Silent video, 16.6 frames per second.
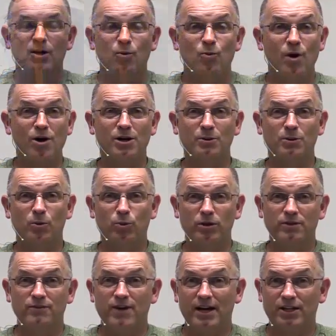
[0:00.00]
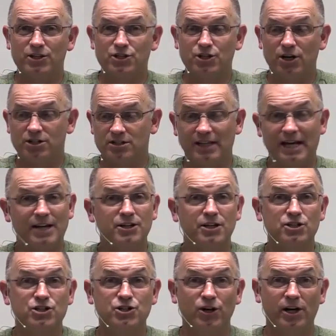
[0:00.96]
Welcome to Woodland Valley Church. Glad you
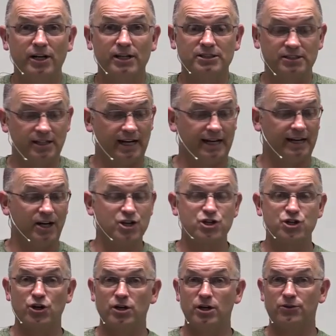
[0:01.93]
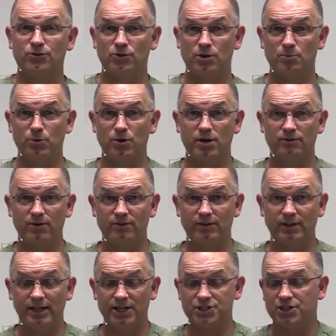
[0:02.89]
can join us tonight in our journey through the book of
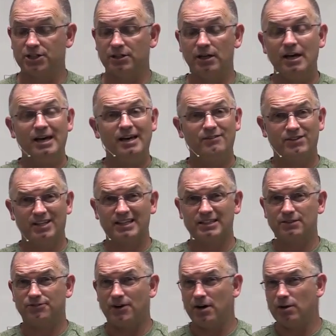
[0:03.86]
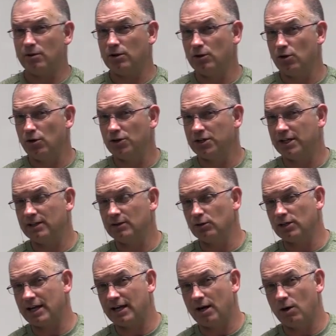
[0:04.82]
Revelation. If you'd like to follow along, you can
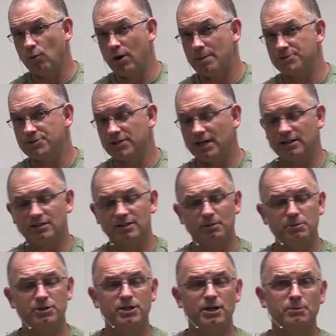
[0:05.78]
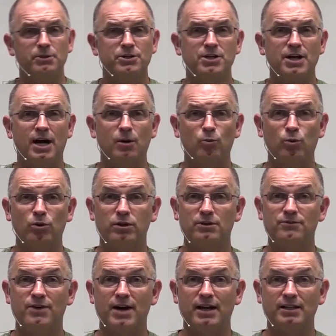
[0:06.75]
look at our website,
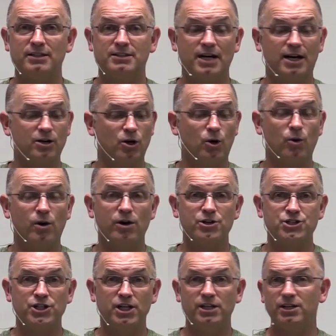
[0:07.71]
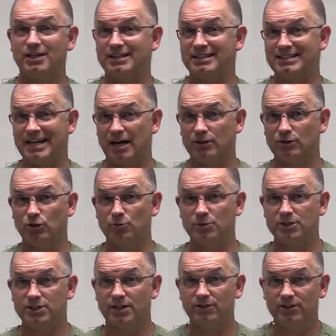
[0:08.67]
www.woodlandvalley.org. You can download
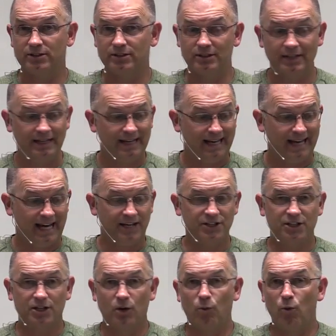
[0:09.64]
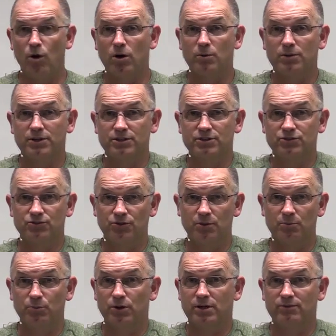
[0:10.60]
material and you can walk with us through
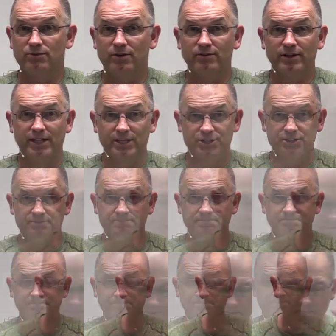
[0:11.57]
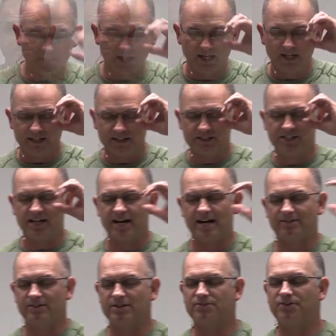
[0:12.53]
the book of Revelation. Dear
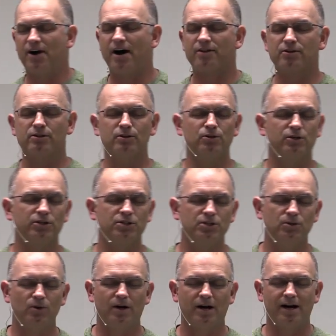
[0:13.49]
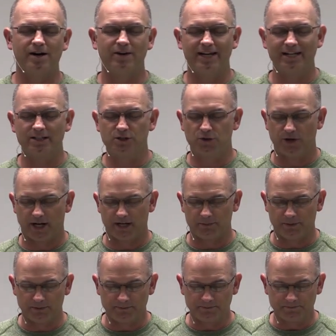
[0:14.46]
Heavenly Father, Lord, you are
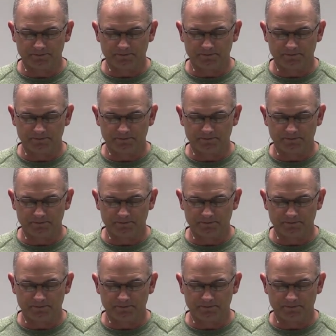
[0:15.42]
incredible.